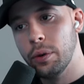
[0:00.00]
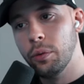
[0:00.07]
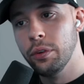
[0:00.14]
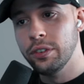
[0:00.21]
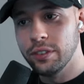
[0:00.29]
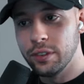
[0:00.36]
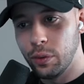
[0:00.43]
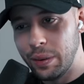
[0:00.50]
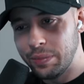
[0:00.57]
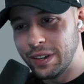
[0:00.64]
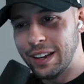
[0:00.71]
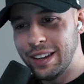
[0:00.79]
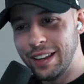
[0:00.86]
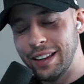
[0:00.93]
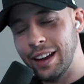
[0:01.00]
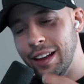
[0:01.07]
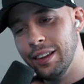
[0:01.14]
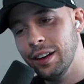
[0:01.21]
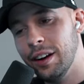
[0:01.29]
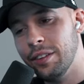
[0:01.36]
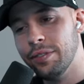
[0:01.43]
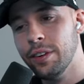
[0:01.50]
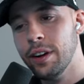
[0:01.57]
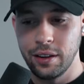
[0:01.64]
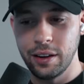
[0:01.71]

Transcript: which is a website that I love.